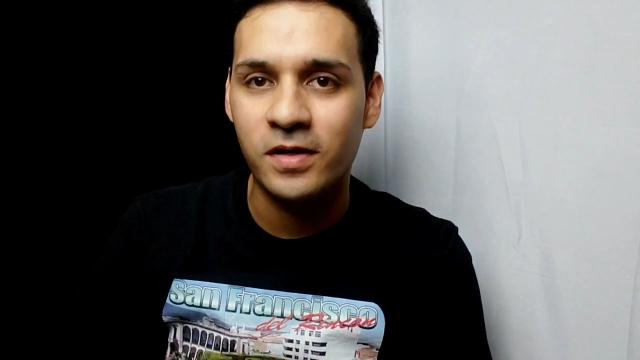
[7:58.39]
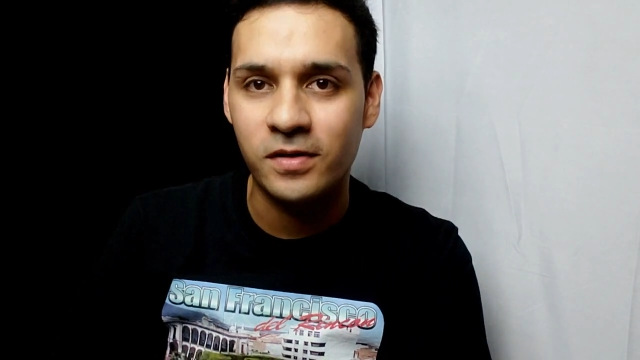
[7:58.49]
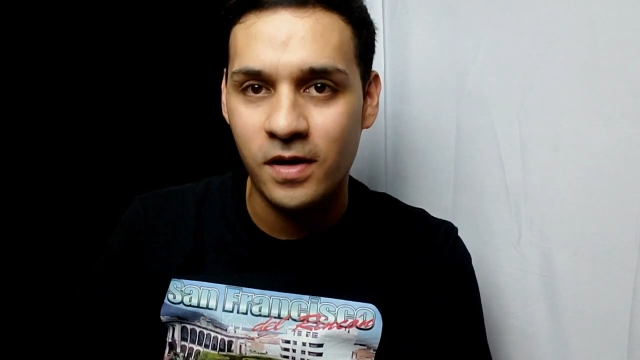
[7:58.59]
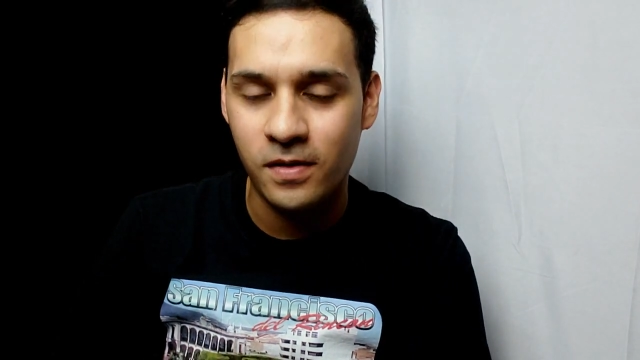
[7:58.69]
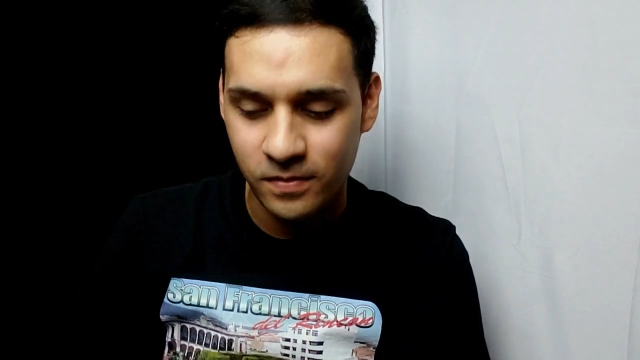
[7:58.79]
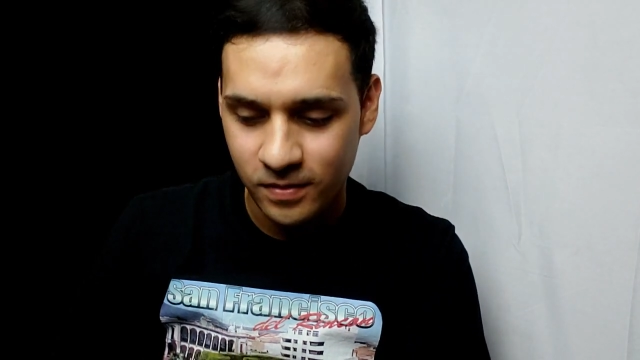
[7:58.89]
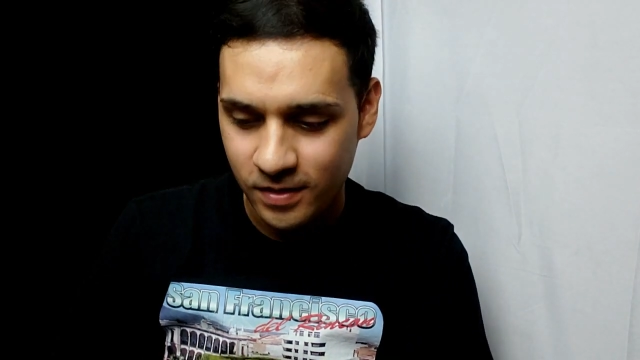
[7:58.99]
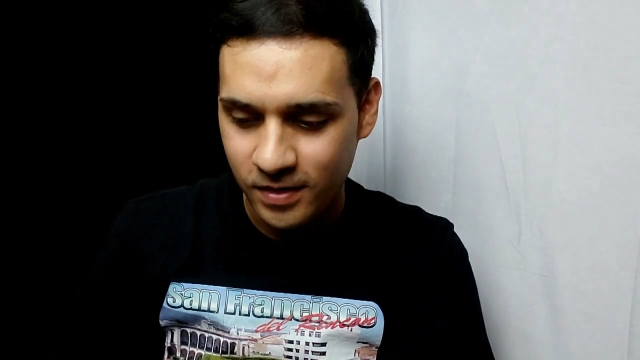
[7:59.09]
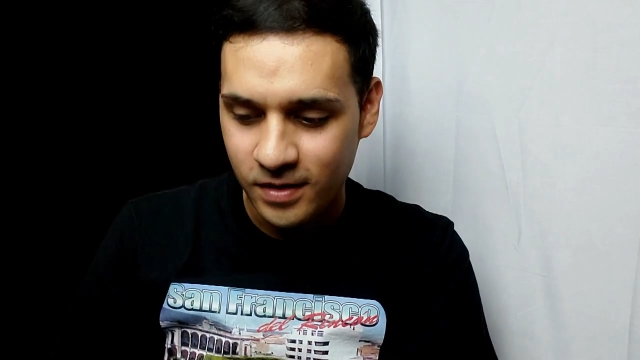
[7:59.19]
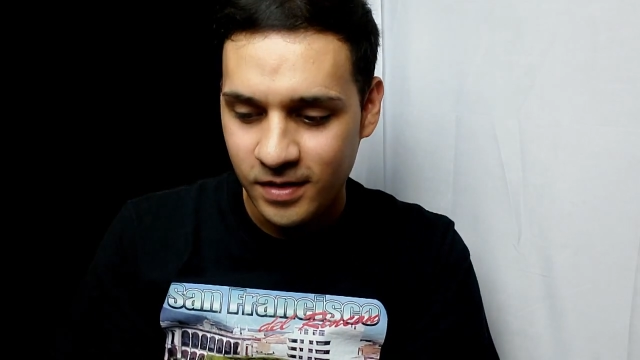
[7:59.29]
Go.
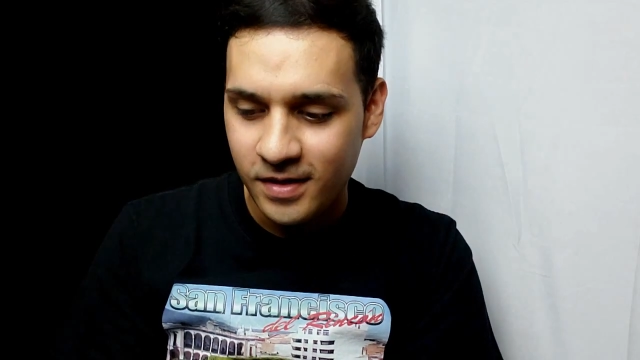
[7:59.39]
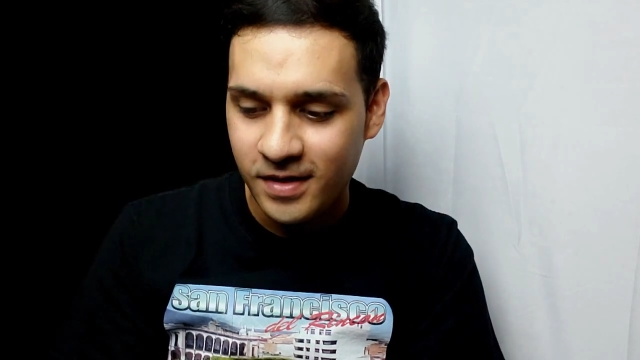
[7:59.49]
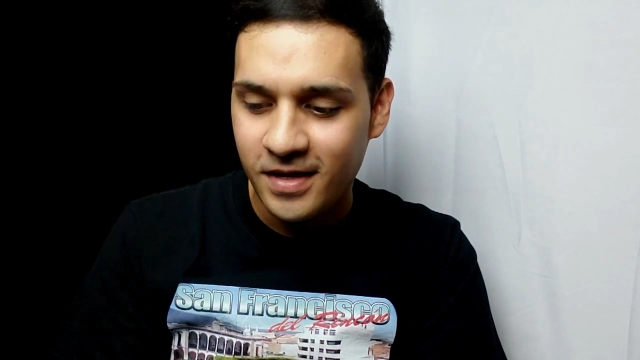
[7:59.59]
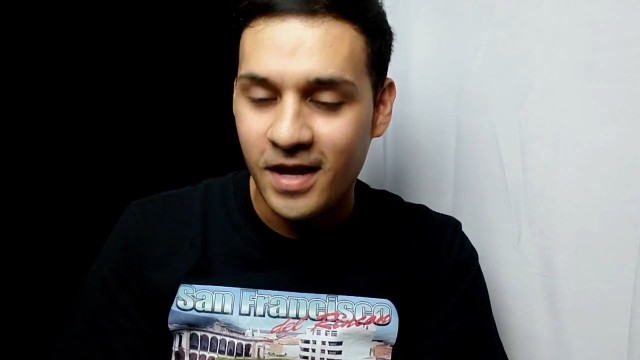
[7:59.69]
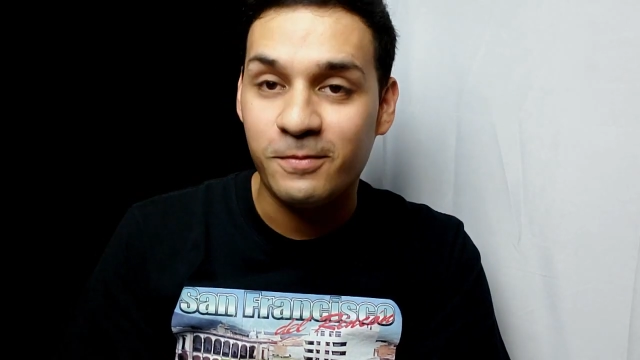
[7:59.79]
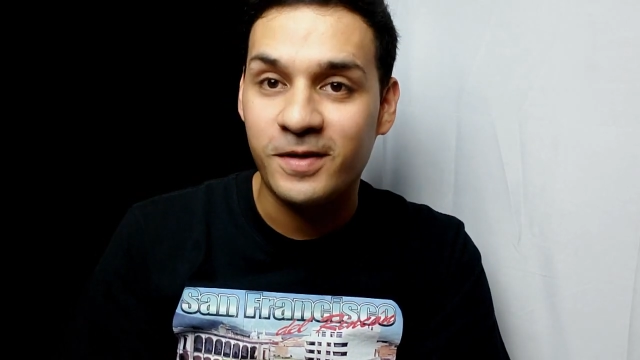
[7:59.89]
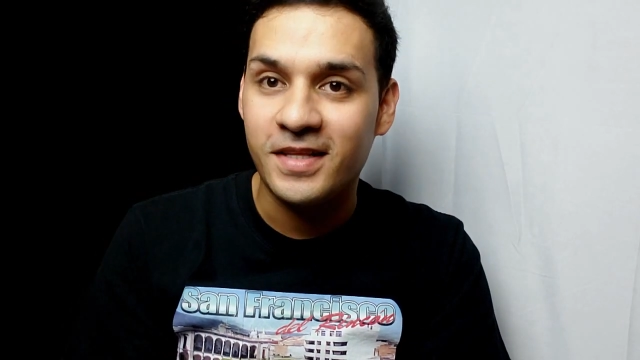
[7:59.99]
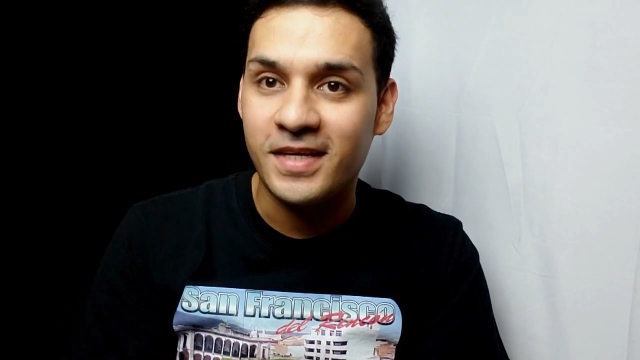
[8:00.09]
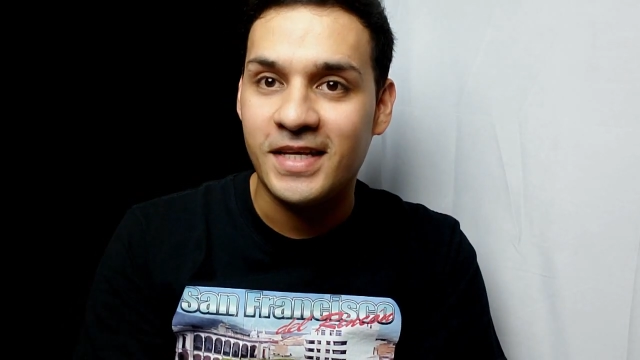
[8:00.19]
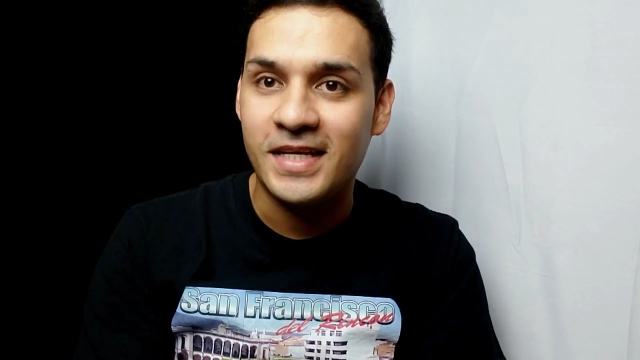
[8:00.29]
I
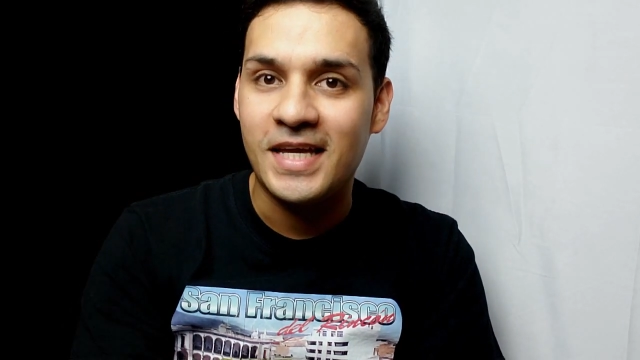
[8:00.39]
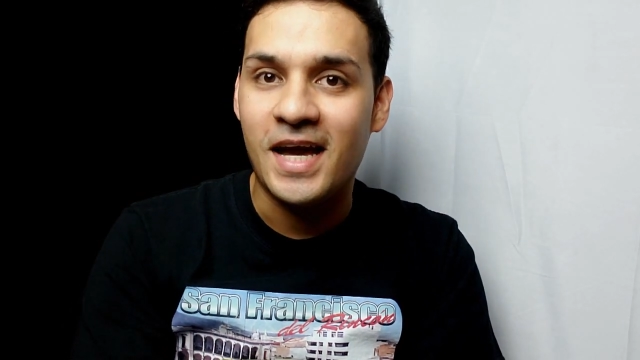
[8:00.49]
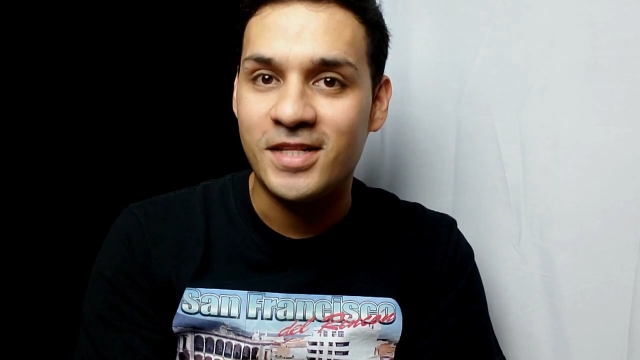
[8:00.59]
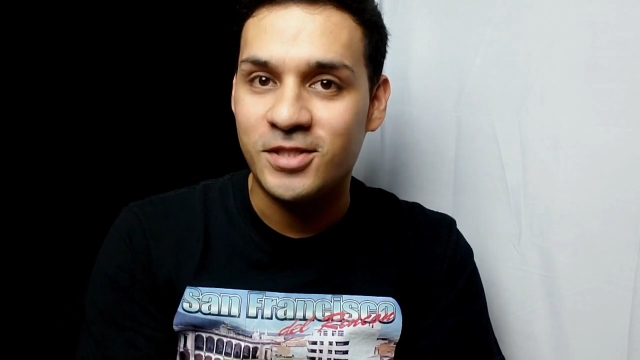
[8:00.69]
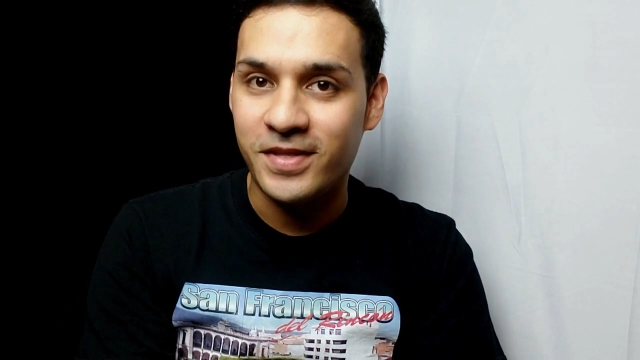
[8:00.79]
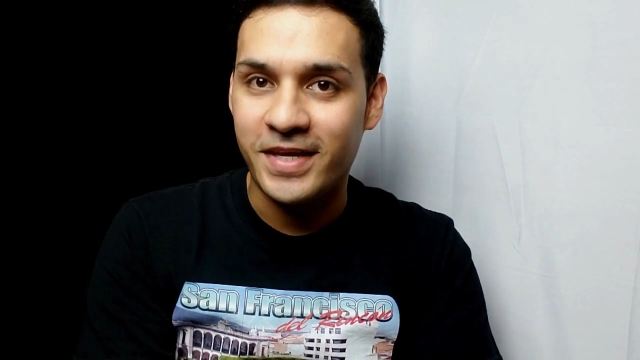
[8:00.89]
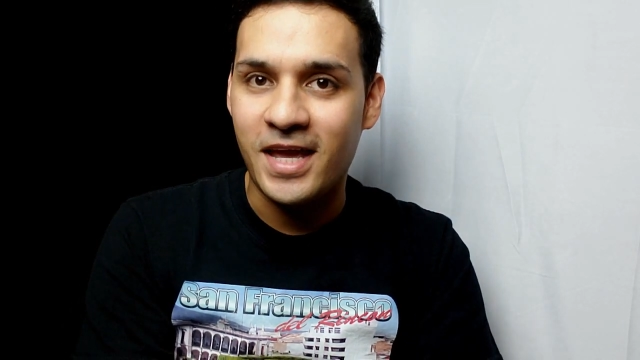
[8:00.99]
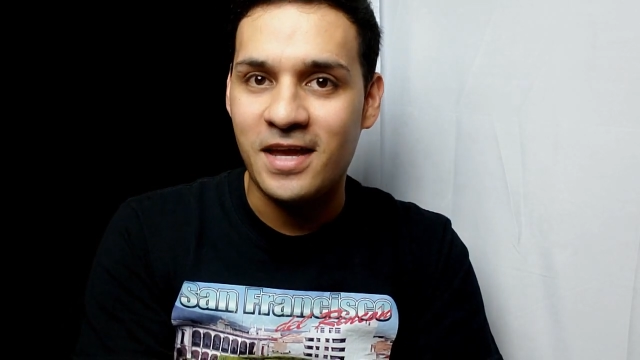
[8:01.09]
really got into the game,